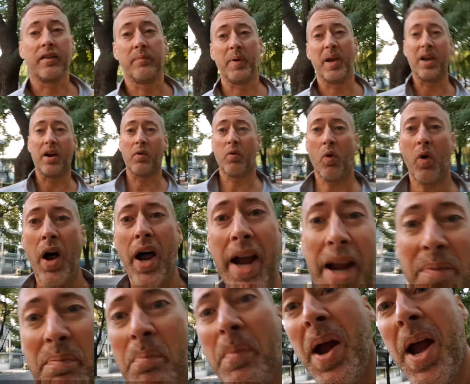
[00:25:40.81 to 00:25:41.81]
of being a
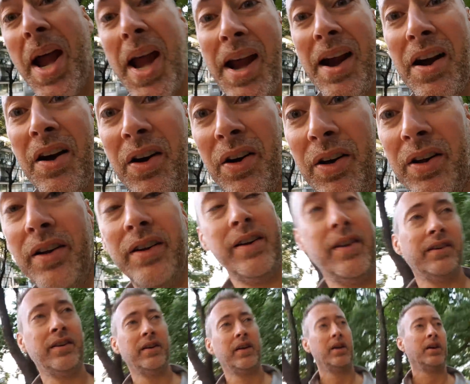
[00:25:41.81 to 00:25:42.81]
white male.
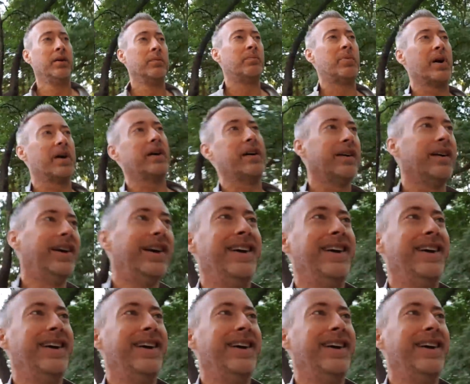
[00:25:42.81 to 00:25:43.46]
But,